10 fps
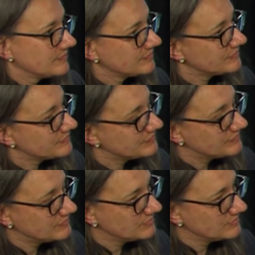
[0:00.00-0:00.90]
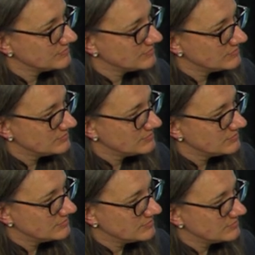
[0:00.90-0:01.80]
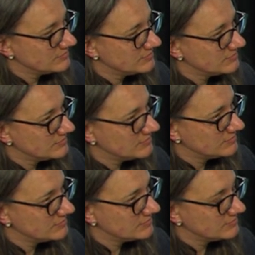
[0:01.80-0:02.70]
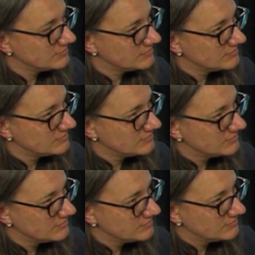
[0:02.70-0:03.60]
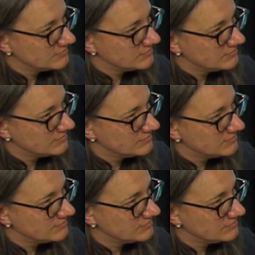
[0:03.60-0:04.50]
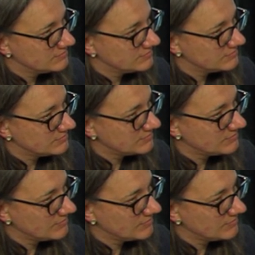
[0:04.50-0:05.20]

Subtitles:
This person isn't speaking.